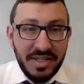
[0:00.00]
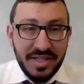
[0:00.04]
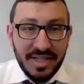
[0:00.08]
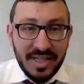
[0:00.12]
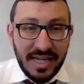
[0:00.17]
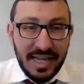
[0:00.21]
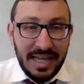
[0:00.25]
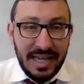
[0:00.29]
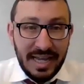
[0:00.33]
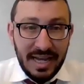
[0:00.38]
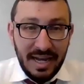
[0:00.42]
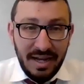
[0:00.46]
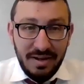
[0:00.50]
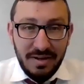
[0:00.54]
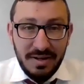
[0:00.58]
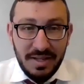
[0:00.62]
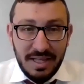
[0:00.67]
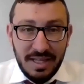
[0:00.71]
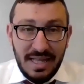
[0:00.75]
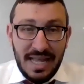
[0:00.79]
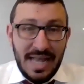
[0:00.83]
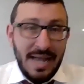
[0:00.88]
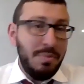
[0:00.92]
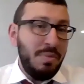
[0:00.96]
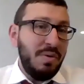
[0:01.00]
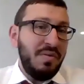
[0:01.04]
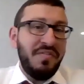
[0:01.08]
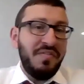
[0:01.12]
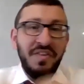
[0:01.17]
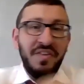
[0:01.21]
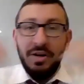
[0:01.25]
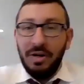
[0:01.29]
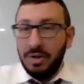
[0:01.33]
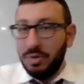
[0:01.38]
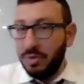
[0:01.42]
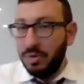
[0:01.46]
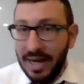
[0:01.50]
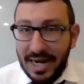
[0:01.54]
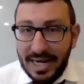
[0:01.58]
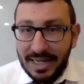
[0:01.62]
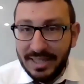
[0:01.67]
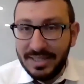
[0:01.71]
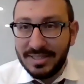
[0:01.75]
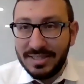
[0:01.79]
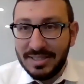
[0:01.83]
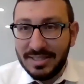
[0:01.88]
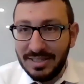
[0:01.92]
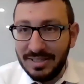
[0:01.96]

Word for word: tekiah, and we feel great,